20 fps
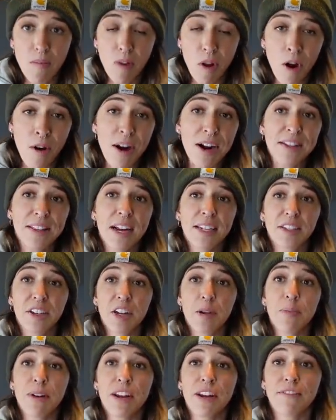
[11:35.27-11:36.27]
All right, that's
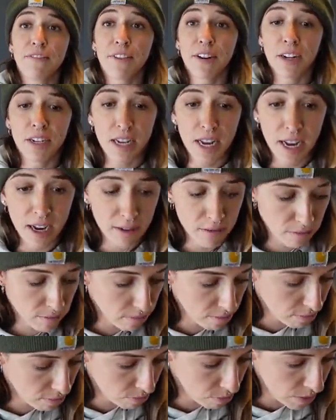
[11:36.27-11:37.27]
gonna be it for today.
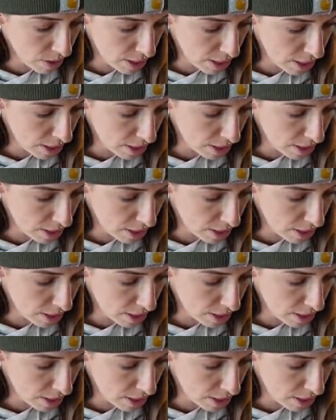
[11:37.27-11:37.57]
Why